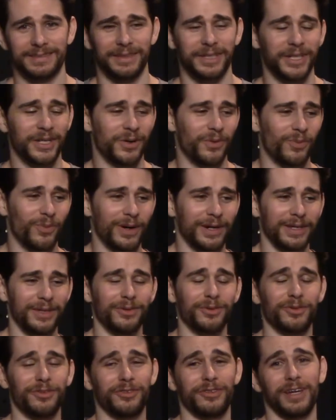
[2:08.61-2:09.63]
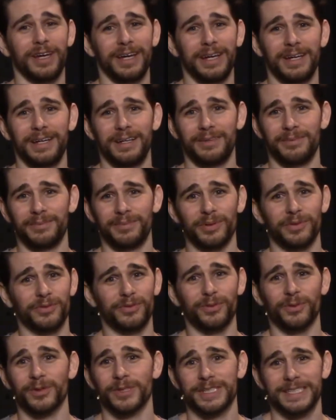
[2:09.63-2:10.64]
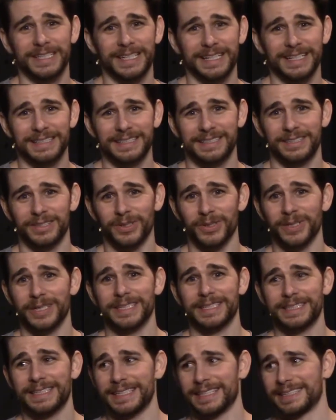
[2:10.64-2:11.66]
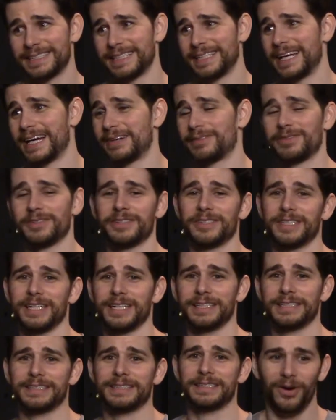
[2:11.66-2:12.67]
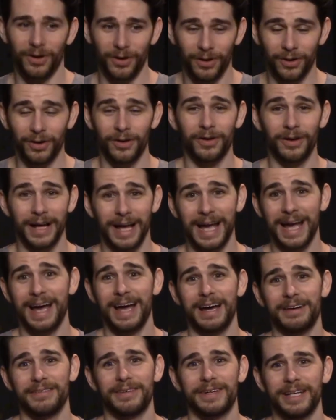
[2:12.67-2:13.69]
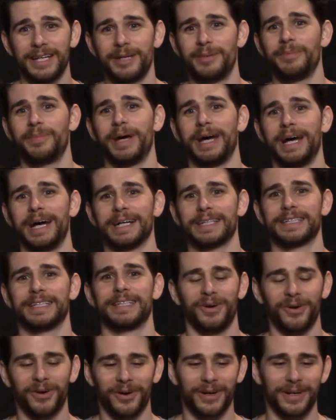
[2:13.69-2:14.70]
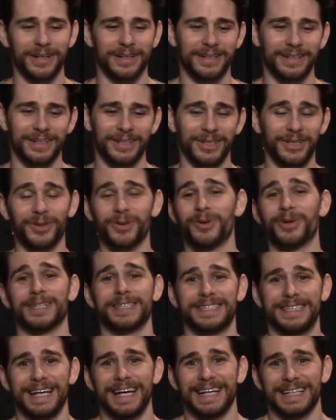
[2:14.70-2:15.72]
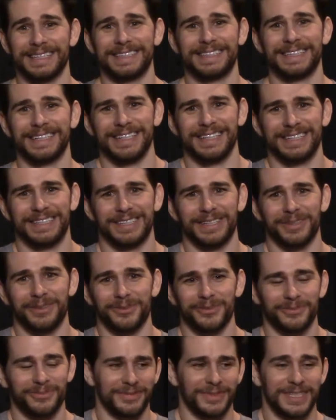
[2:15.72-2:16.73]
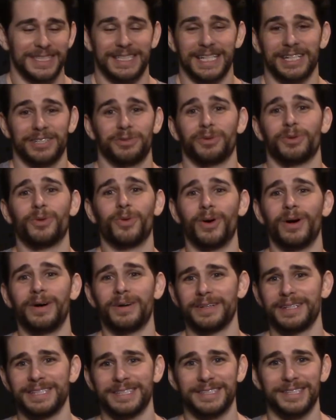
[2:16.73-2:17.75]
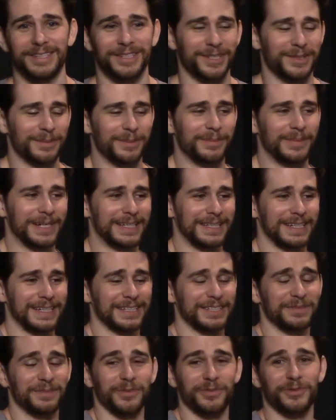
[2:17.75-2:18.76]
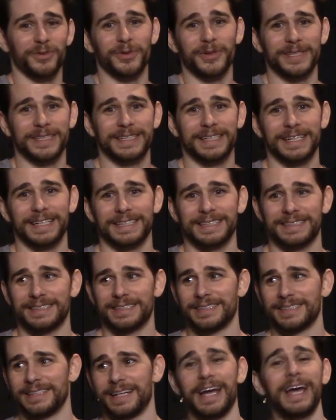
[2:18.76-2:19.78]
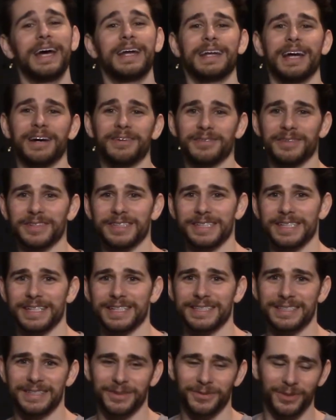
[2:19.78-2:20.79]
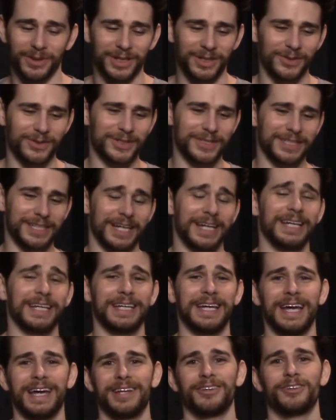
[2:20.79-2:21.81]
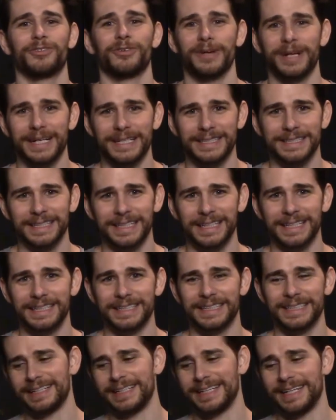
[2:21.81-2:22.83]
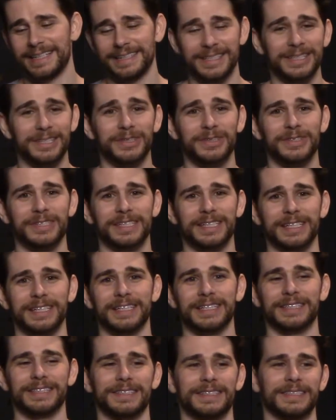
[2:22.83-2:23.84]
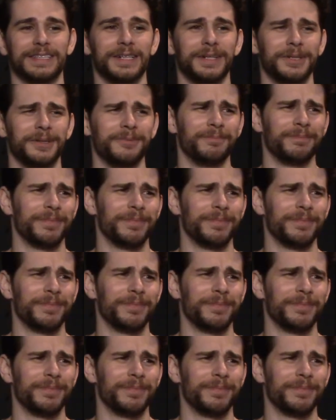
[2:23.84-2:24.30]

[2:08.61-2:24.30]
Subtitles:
you know what you say before sex, during sex, and after sex all have an impact on your sex. So sexual quality is determined by things before sex and after sex. So what you say can translate into those things. So